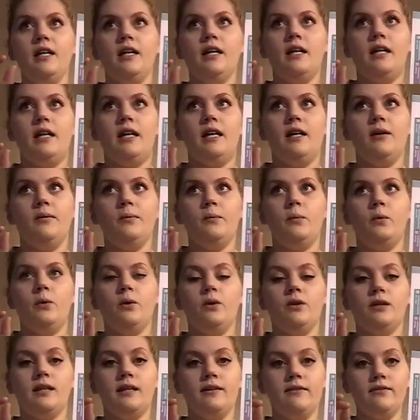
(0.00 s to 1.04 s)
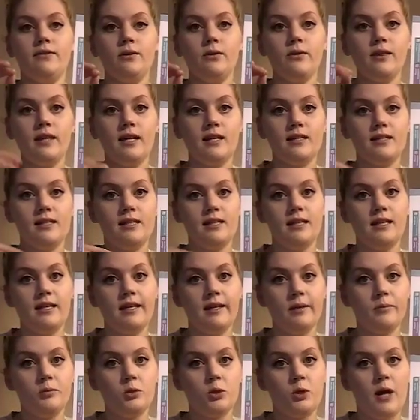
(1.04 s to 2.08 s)
it will give you things to
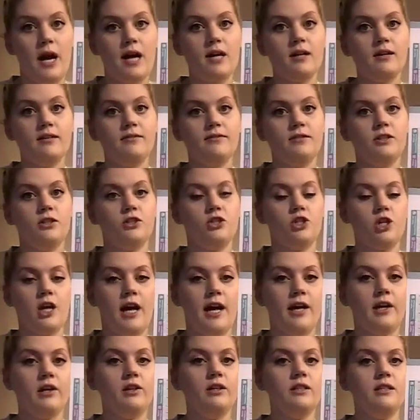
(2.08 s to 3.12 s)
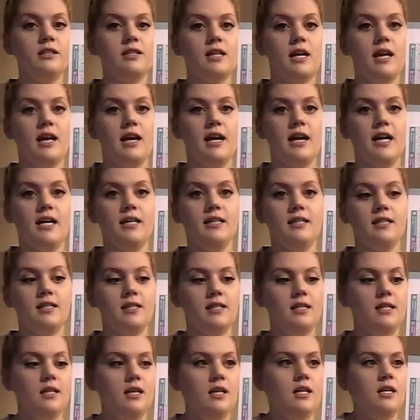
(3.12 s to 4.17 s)
keep track of your child and
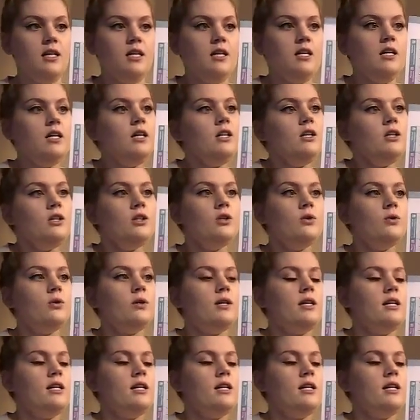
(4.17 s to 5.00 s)
you